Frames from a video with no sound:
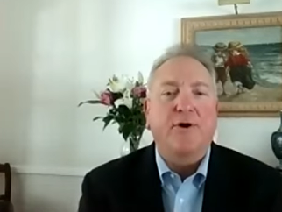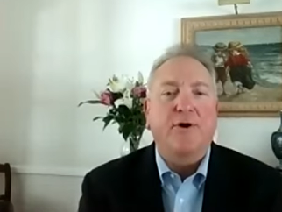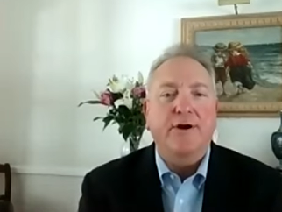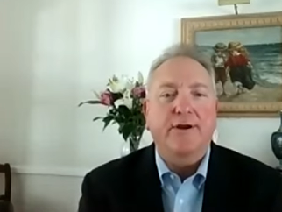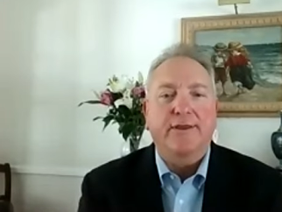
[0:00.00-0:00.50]
It's
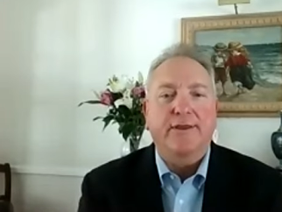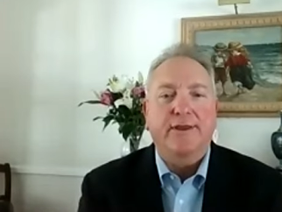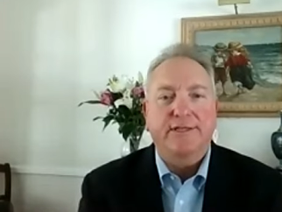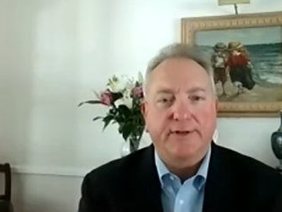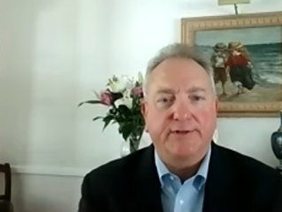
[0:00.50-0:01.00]
been a total
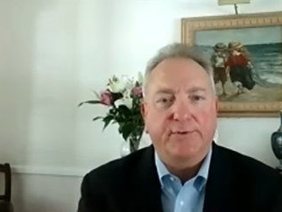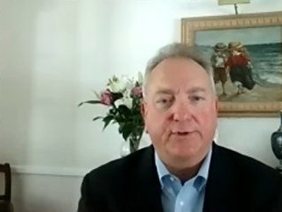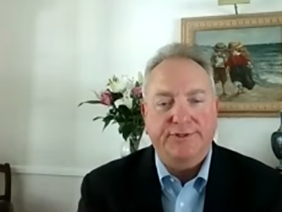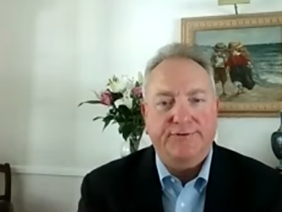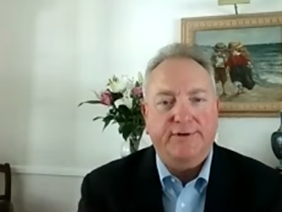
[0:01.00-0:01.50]
pleasure. I
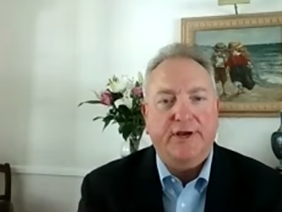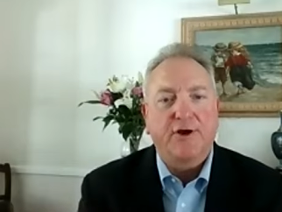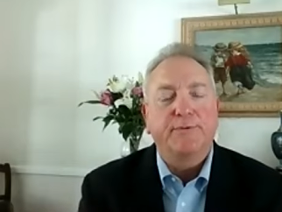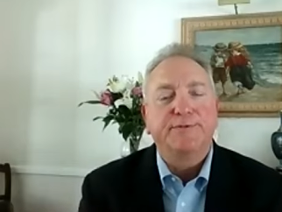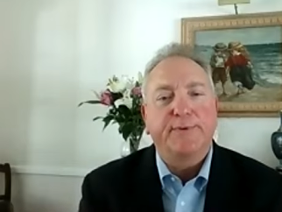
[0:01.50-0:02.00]
hope it's been
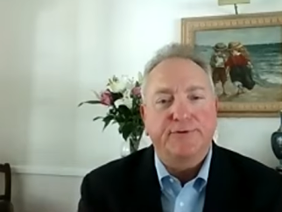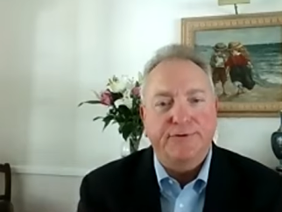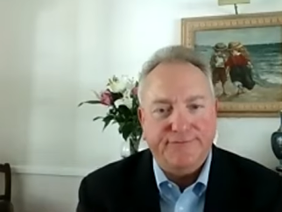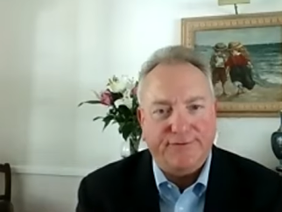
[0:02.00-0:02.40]
useful.